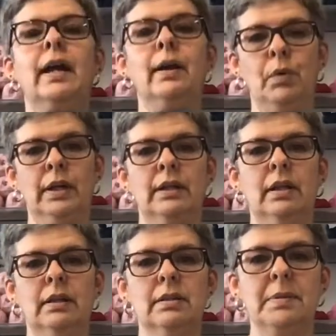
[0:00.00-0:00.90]
wanted
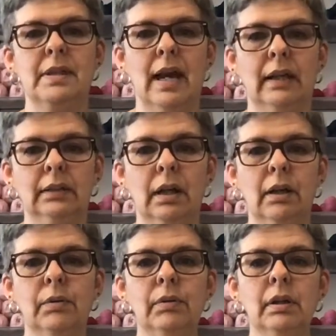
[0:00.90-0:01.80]
it to be that
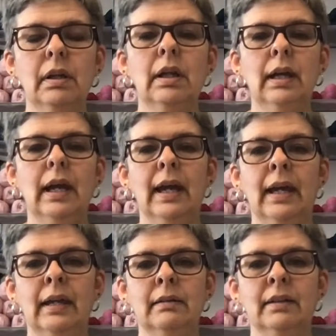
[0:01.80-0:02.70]
low
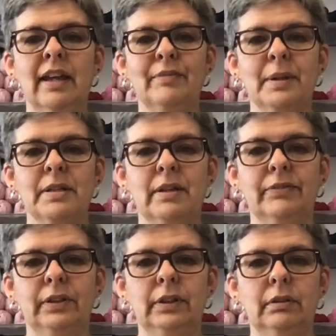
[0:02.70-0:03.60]
and gave myself
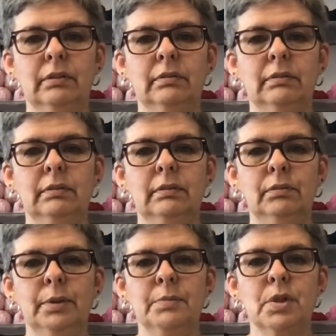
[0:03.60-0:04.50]
a little
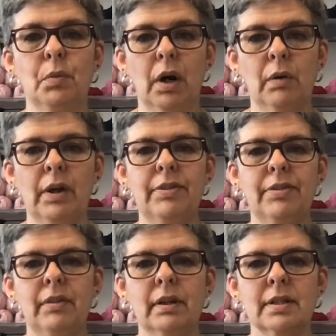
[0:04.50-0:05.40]
room to work with,
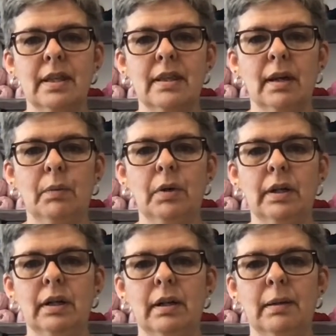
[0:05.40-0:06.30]
because I think I
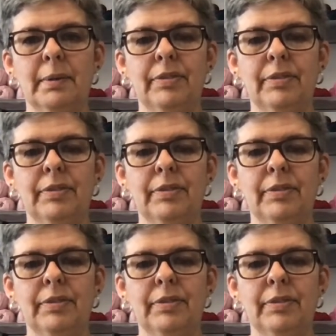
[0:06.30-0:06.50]
wanted it about